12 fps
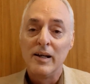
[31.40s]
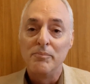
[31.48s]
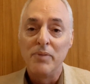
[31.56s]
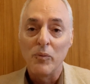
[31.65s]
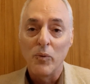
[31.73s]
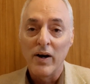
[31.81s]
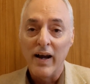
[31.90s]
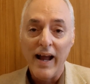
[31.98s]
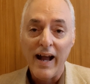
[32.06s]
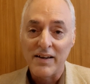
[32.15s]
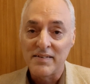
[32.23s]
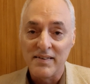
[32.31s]
but where
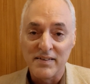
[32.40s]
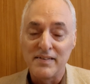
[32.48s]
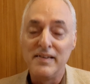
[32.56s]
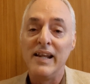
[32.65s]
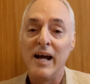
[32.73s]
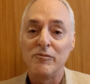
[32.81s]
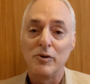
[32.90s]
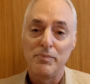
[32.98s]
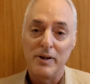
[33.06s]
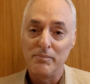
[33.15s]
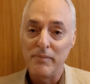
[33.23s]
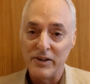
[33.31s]
x has never
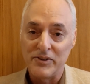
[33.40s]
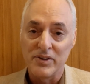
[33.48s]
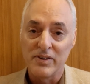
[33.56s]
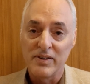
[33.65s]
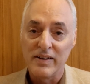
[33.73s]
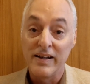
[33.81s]
been measured.